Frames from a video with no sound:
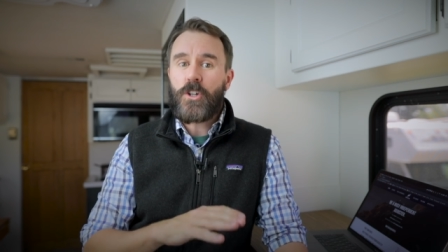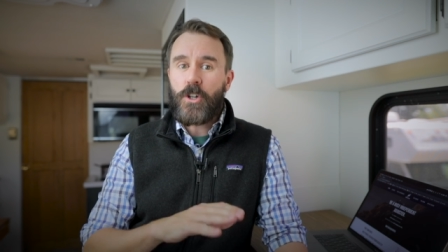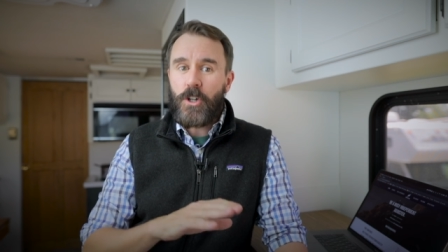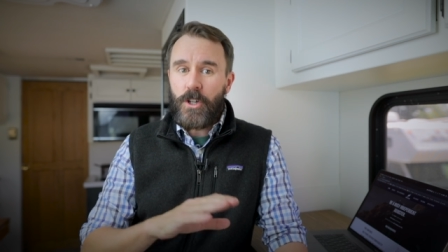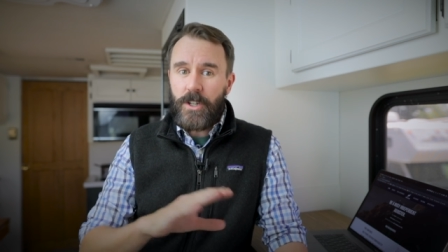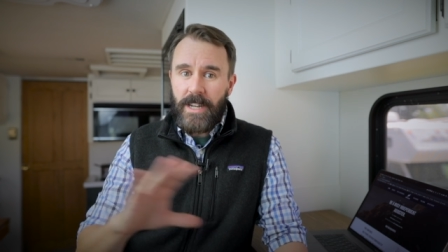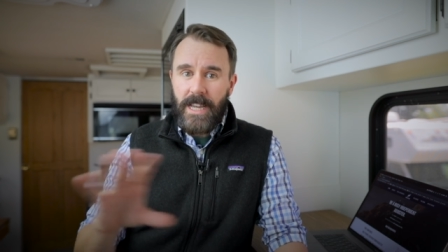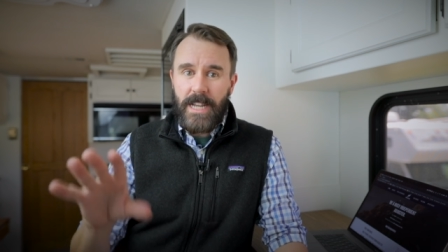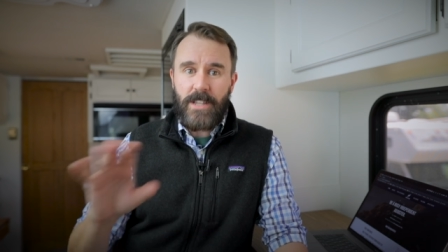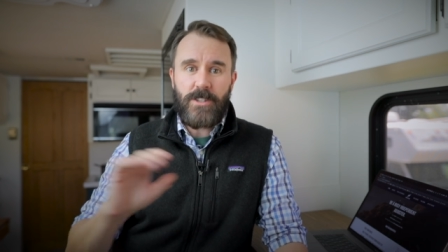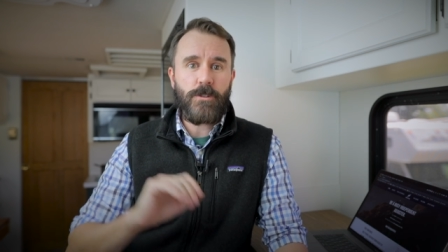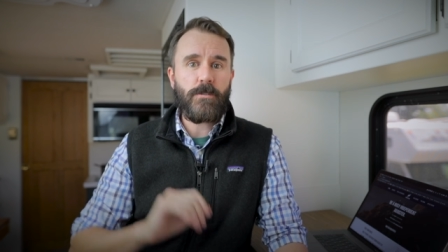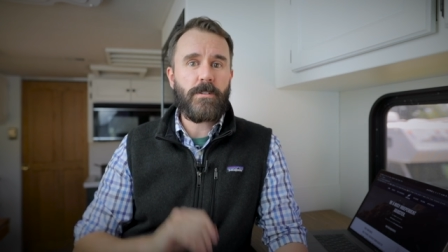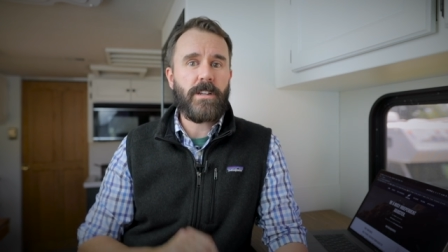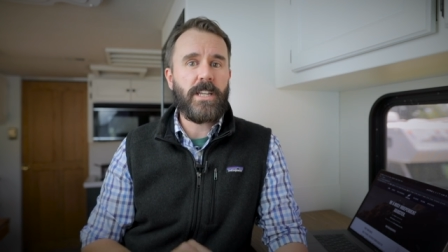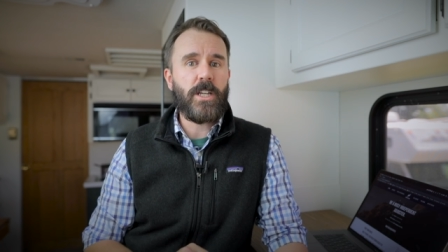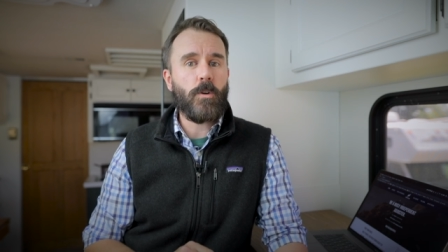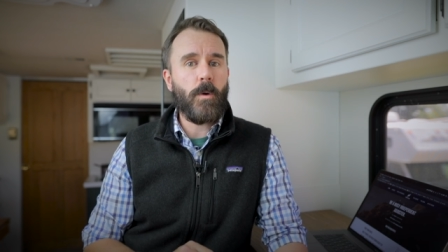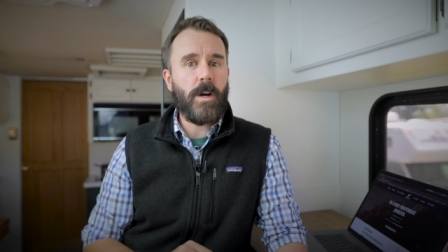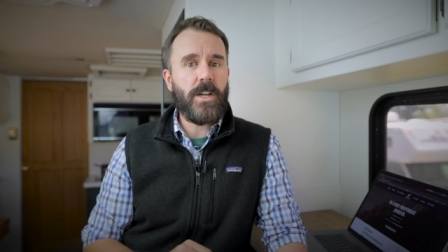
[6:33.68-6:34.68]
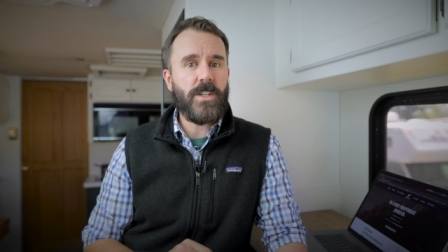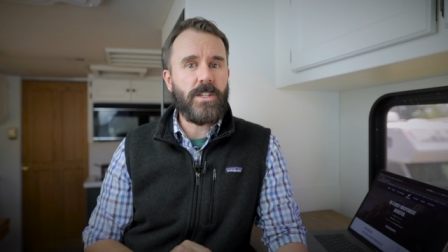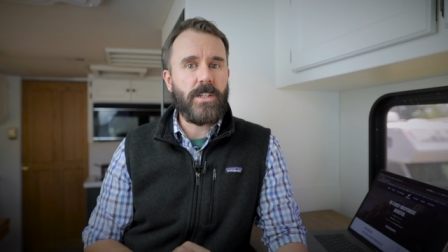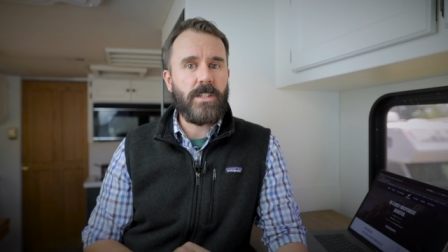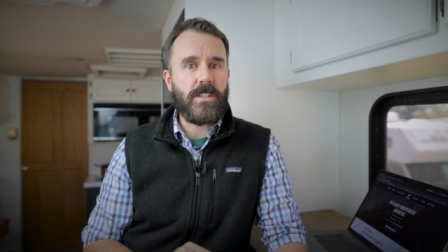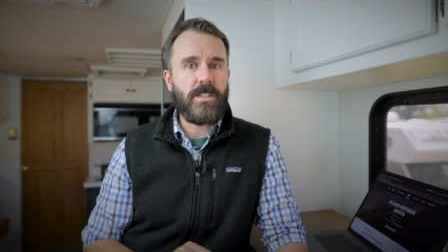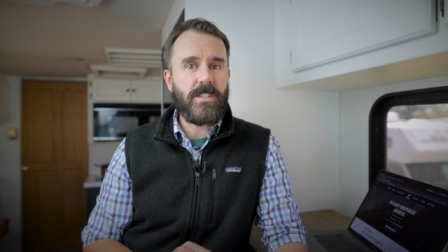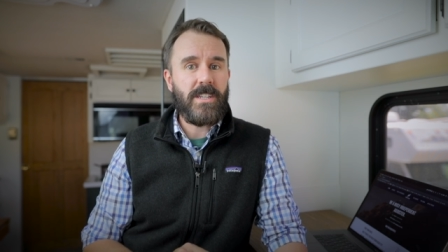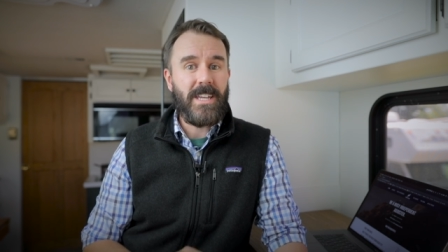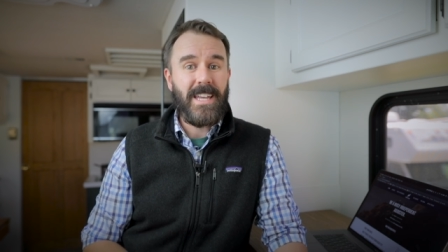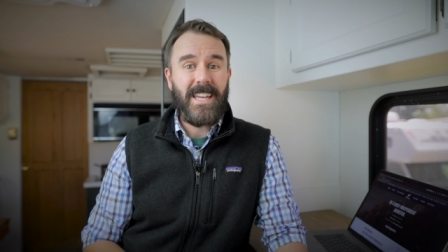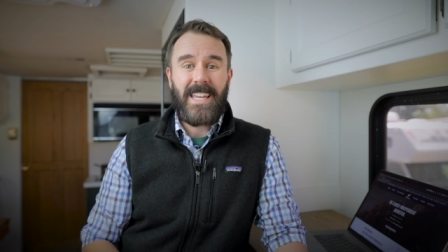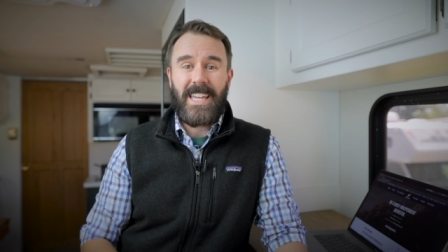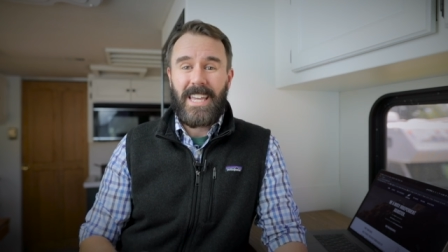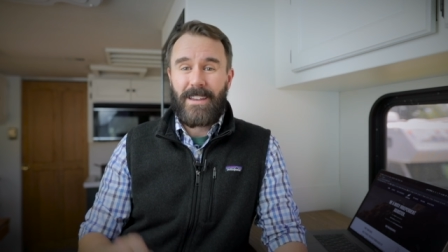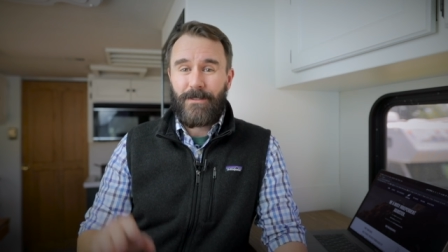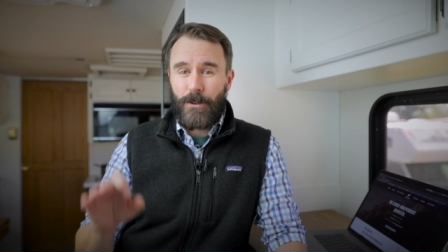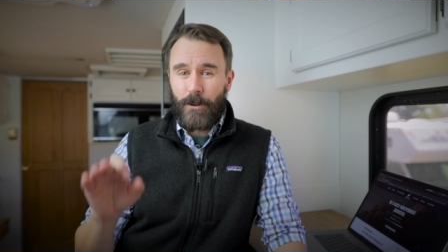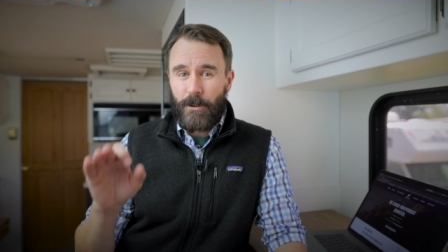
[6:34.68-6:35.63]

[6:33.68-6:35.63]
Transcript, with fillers: couldn't answer any questions, if